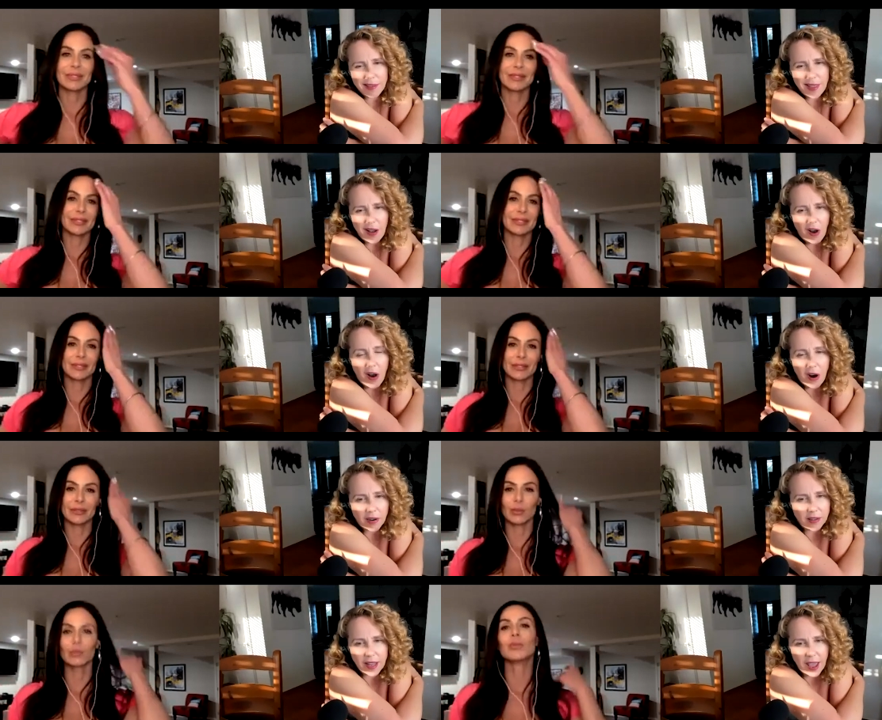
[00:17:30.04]
Speaker 1: but they
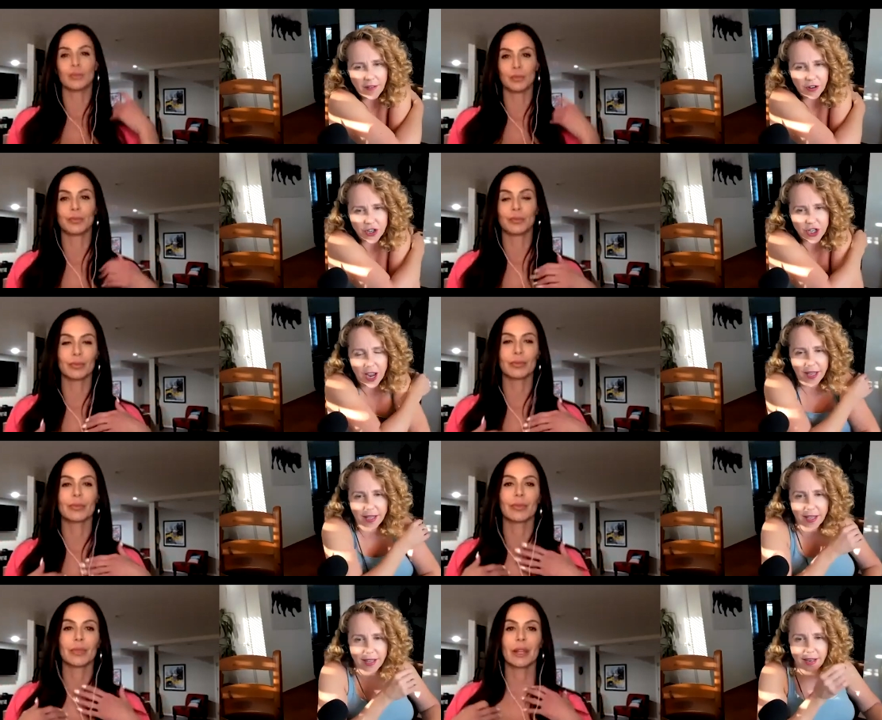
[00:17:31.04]
hardly ever
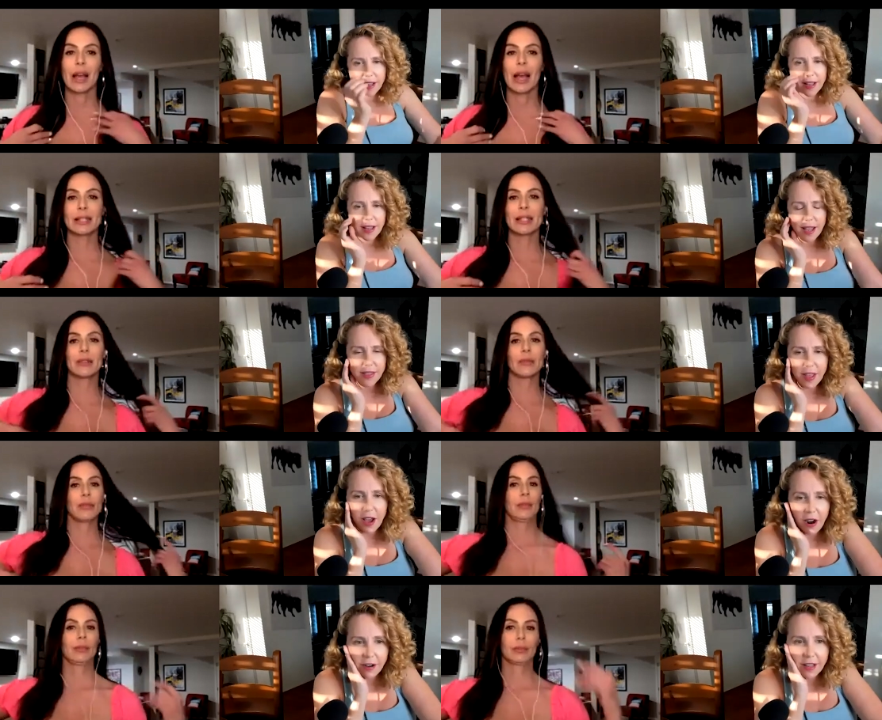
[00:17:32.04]
check it. I see.
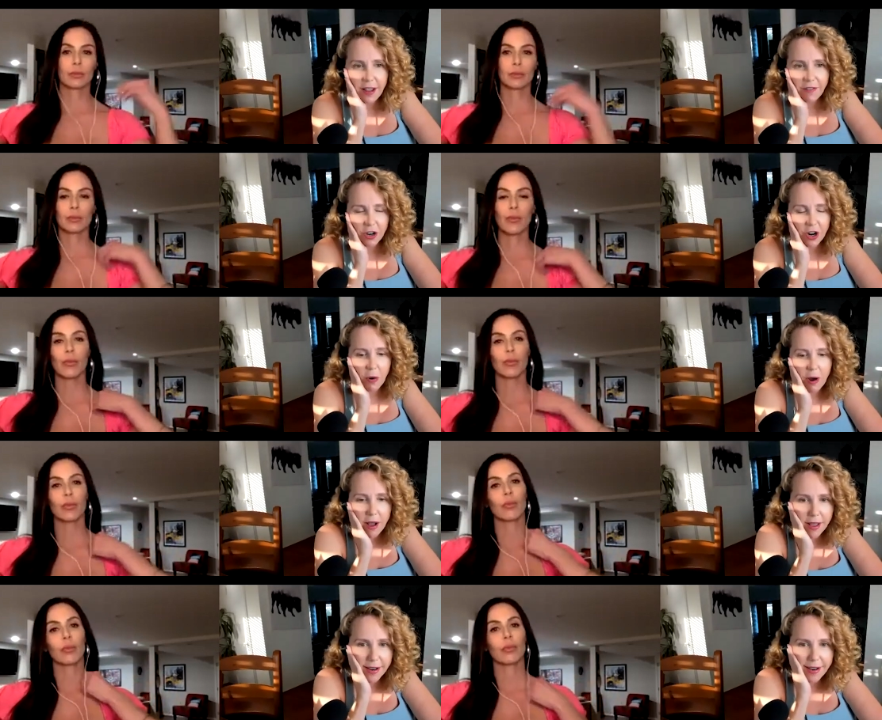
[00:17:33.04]
They hardly ever go
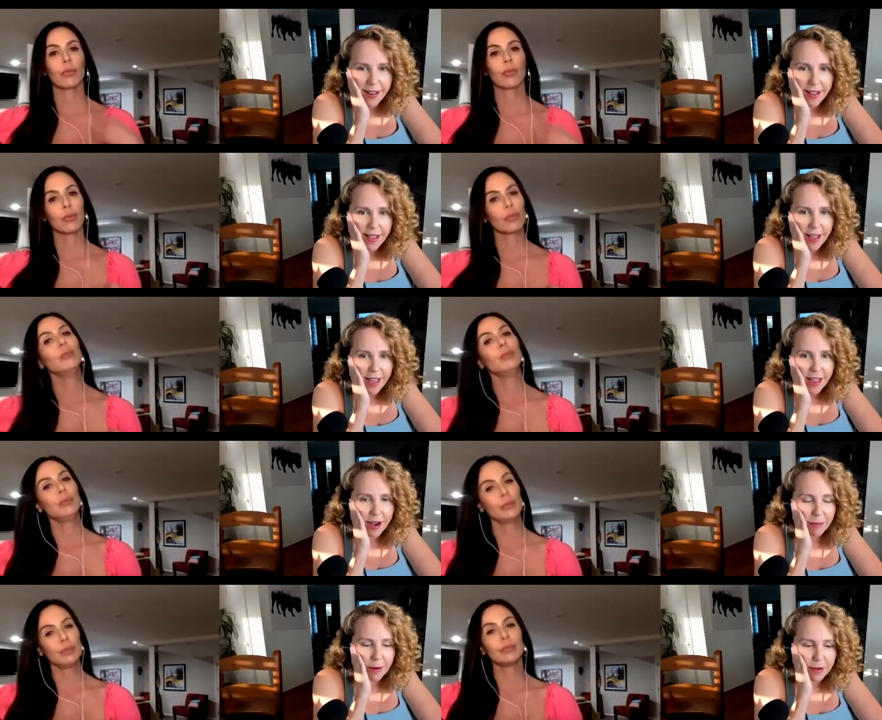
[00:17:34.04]
on. Mm-hmm. And
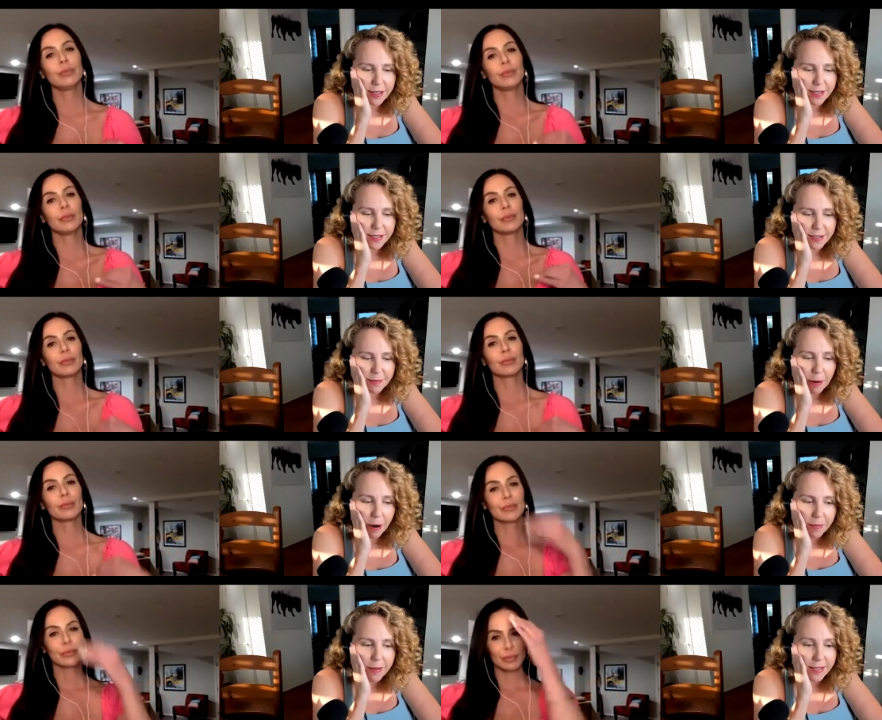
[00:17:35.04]
I'm always,
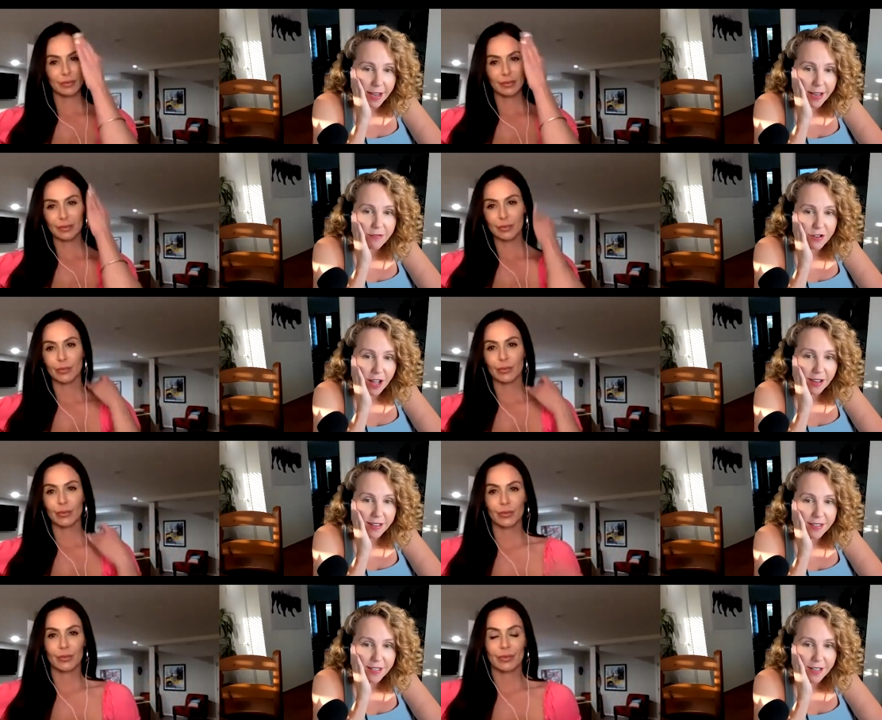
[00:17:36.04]
part of me is kind of
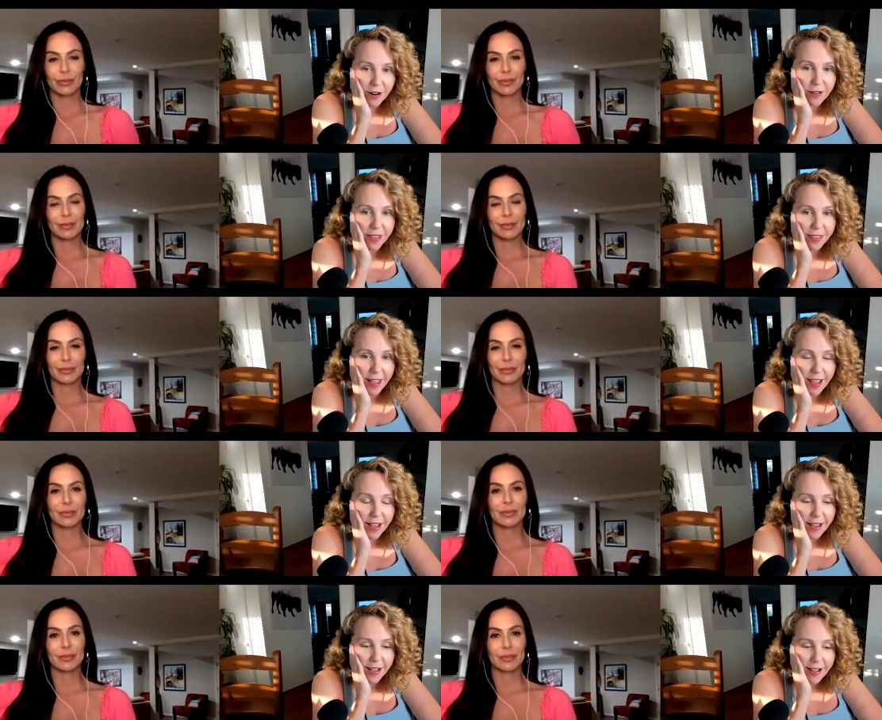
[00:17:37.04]
jealous, you know, that
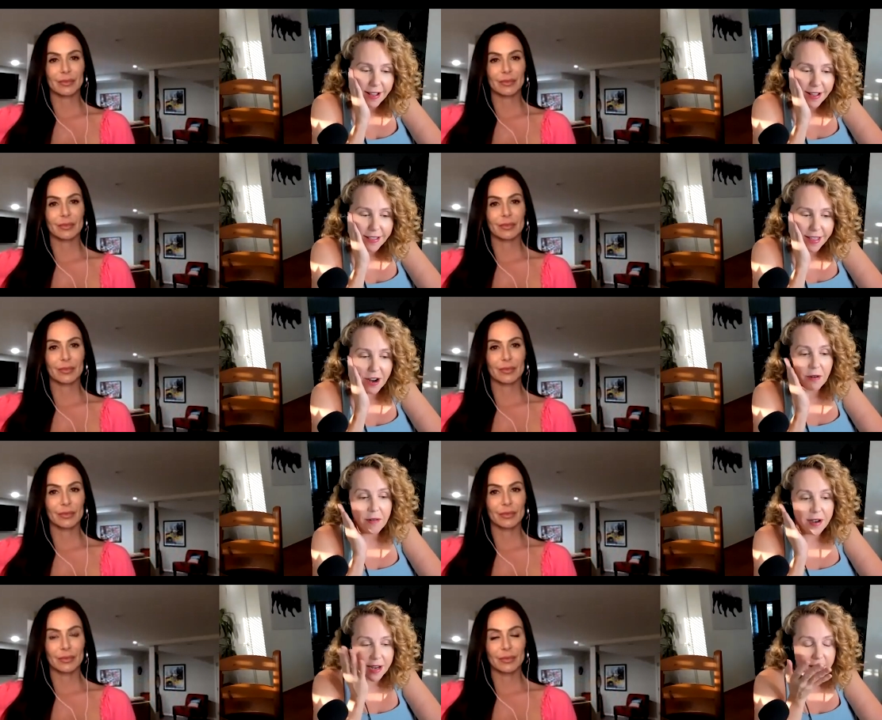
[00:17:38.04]
they, they
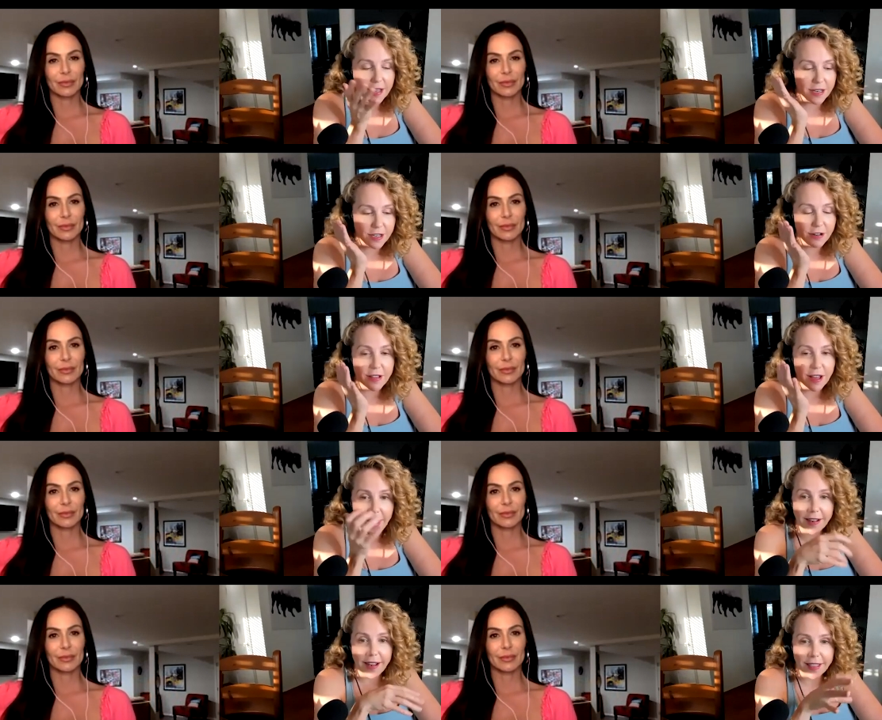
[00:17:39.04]
don't need to do
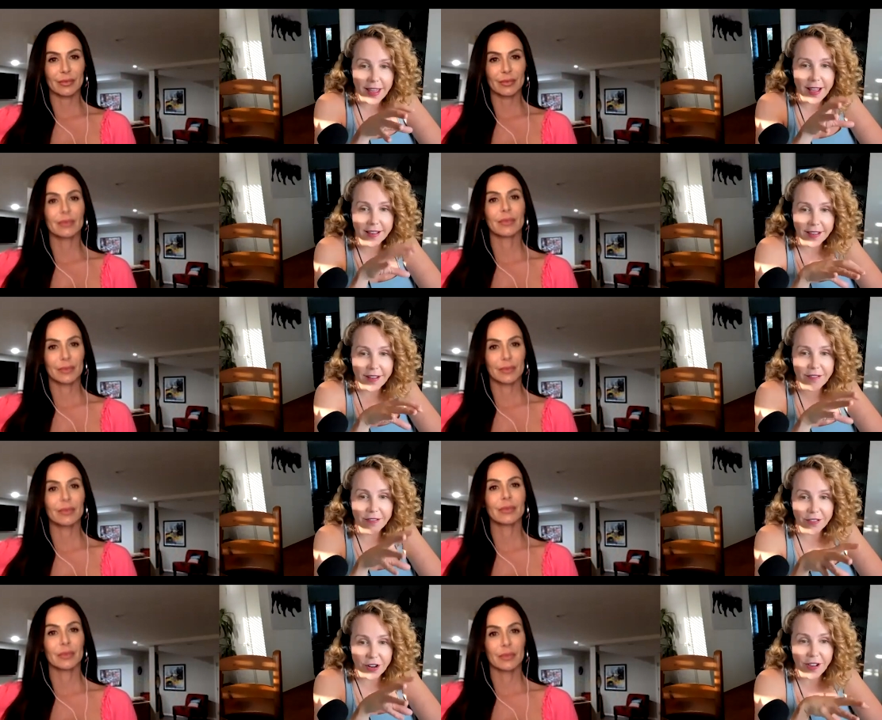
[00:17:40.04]
that. Like they can
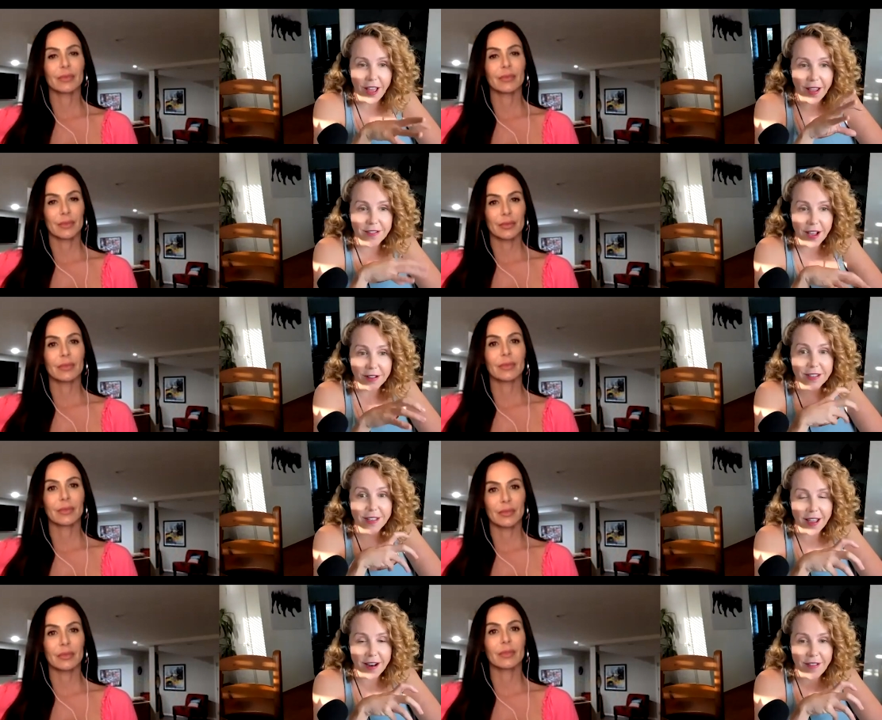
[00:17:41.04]
live their lives
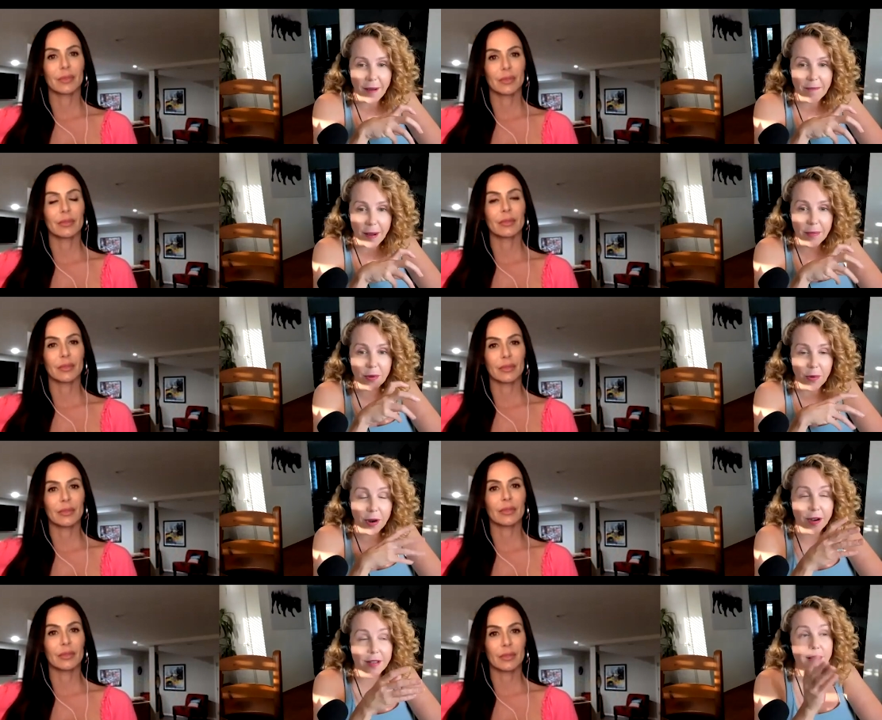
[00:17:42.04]
outside of that bubble.
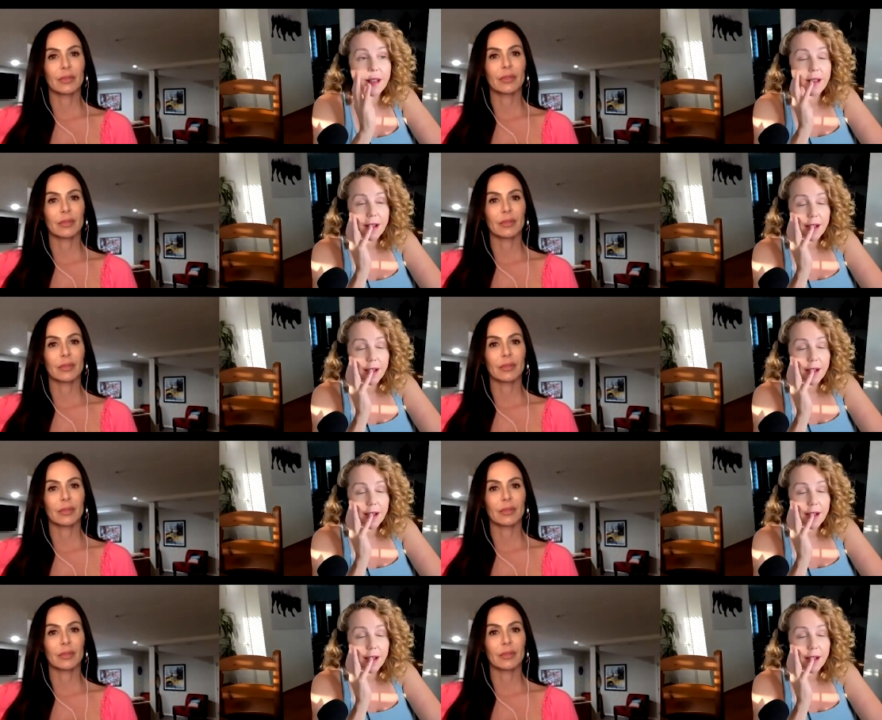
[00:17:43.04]
Whereas